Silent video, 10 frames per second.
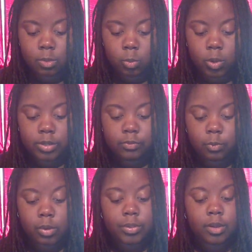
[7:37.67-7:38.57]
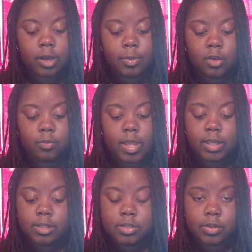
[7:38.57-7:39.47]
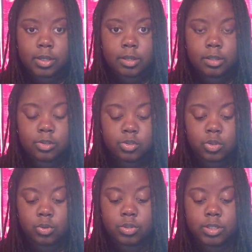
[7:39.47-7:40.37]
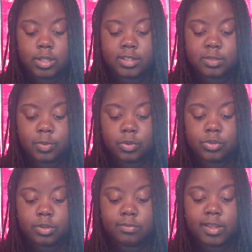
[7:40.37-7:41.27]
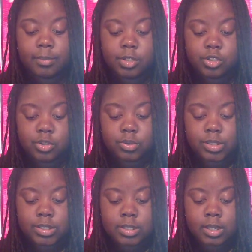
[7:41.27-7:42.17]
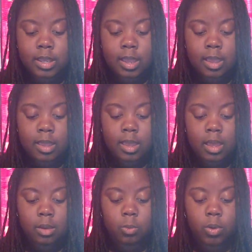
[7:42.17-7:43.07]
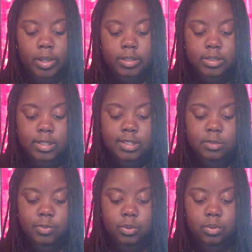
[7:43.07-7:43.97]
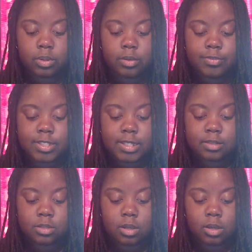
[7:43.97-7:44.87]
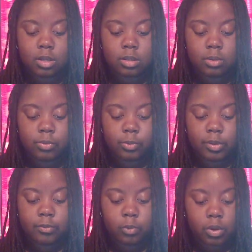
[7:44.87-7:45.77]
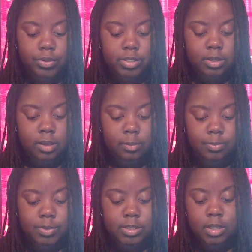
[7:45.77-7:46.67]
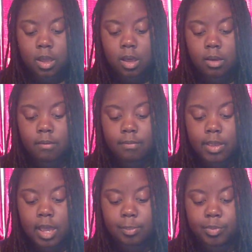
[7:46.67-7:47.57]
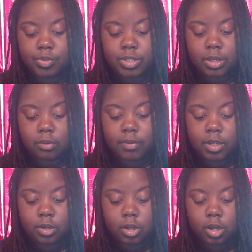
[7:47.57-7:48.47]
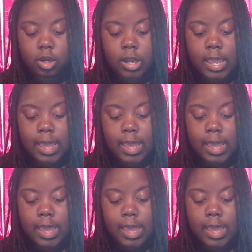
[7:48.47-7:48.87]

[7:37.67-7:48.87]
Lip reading: 1/4 cup of baking soda, 2 teaspoons of lemon juice, 1 teaspoon of sea salt, 3/4 cups of apple cider vinegar,